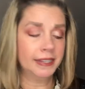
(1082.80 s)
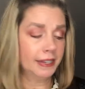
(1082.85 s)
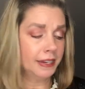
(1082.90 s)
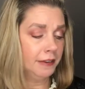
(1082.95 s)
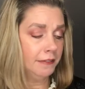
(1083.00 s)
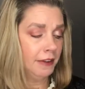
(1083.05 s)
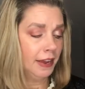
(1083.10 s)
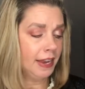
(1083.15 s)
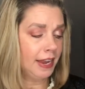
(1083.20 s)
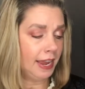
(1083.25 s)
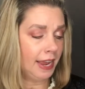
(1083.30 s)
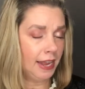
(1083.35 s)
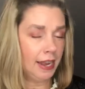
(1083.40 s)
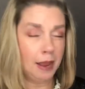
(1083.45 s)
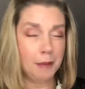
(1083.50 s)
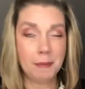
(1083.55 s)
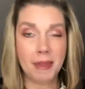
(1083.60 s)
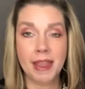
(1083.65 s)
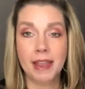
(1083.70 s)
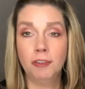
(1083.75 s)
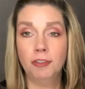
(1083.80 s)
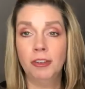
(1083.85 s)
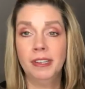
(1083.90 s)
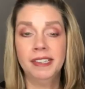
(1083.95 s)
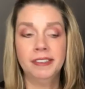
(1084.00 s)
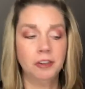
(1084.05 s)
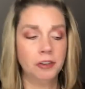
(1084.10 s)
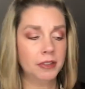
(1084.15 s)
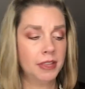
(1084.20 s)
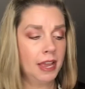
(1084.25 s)
and if I can, I may
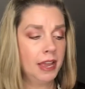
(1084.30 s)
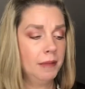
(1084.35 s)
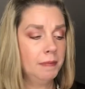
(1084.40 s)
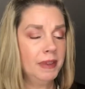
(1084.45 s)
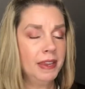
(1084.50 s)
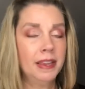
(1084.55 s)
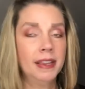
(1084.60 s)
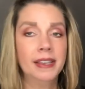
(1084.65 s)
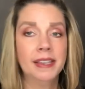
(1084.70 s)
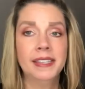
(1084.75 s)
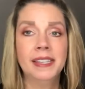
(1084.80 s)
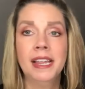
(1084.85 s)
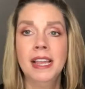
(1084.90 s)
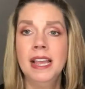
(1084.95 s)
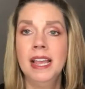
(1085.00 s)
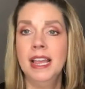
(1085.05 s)
just do that because